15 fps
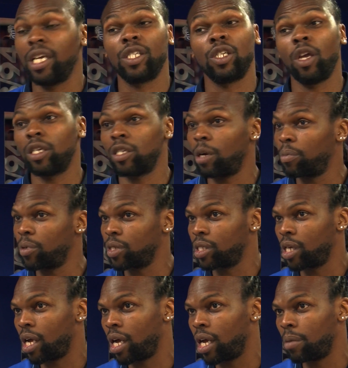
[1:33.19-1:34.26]
they're turning up on
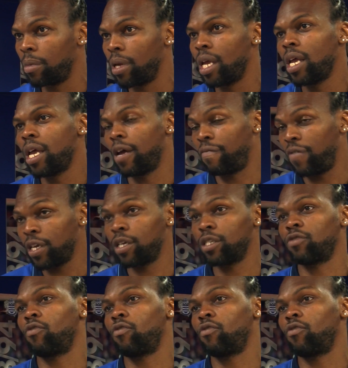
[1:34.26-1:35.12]
time. Fingers